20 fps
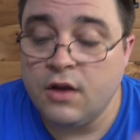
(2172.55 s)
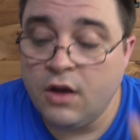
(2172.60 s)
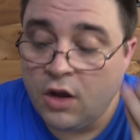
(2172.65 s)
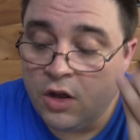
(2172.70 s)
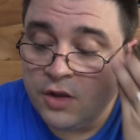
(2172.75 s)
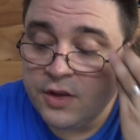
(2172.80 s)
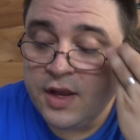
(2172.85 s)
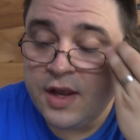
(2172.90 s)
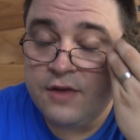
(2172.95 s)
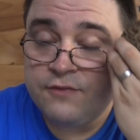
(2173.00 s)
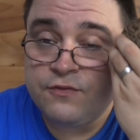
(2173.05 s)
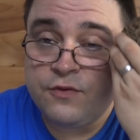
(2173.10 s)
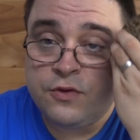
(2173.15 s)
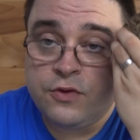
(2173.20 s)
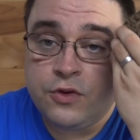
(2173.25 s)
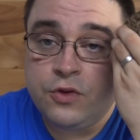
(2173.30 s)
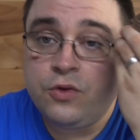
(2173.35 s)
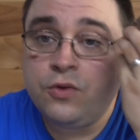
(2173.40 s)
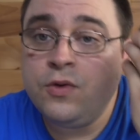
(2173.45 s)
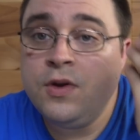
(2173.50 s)
All you have to
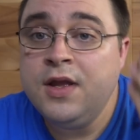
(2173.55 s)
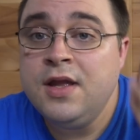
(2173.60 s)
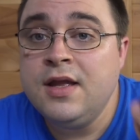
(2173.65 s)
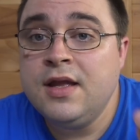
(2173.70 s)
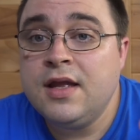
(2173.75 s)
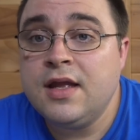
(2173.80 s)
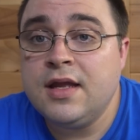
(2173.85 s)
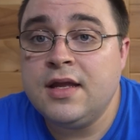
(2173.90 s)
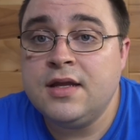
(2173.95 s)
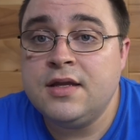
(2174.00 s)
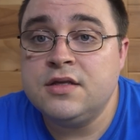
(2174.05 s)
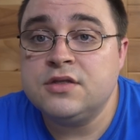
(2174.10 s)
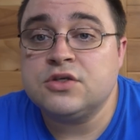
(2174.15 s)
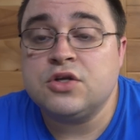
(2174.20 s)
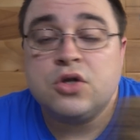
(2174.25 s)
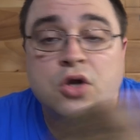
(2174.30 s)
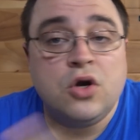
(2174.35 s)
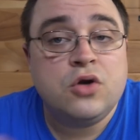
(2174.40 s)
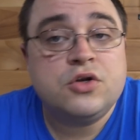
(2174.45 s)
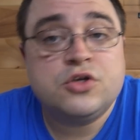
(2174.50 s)
do is
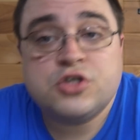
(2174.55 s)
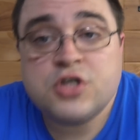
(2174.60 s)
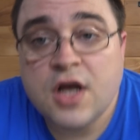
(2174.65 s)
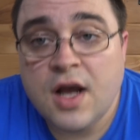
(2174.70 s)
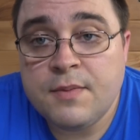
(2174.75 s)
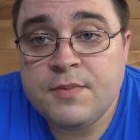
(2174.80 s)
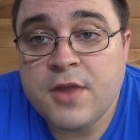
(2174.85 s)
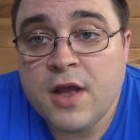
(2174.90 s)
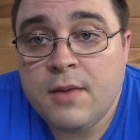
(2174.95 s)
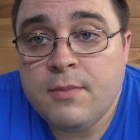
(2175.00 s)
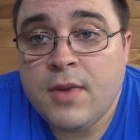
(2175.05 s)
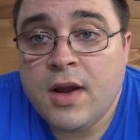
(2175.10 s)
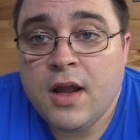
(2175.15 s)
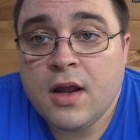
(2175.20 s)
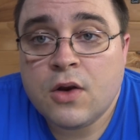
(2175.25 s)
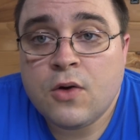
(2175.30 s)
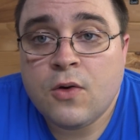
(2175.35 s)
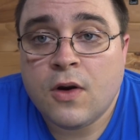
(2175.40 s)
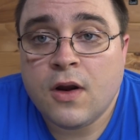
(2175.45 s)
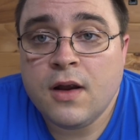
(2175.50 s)
go to
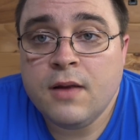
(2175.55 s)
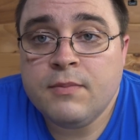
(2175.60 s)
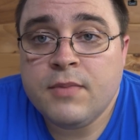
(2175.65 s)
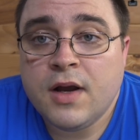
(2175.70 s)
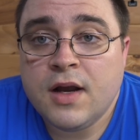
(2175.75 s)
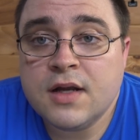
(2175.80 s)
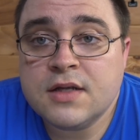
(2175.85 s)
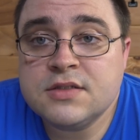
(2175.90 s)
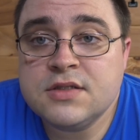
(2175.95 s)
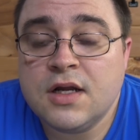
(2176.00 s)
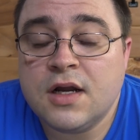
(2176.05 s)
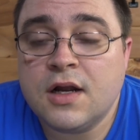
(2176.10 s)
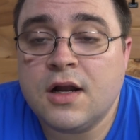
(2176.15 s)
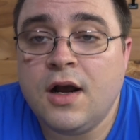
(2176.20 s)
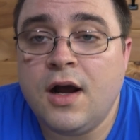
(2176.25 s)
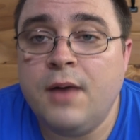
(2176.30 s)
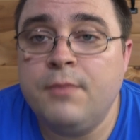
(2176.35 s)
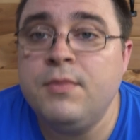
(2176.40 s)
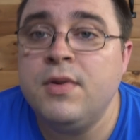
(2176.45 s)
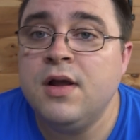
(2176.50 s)

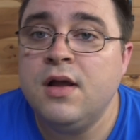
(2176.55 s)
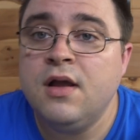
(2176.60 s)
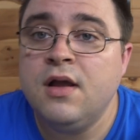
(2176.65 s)
shop.myaquariumbox.com,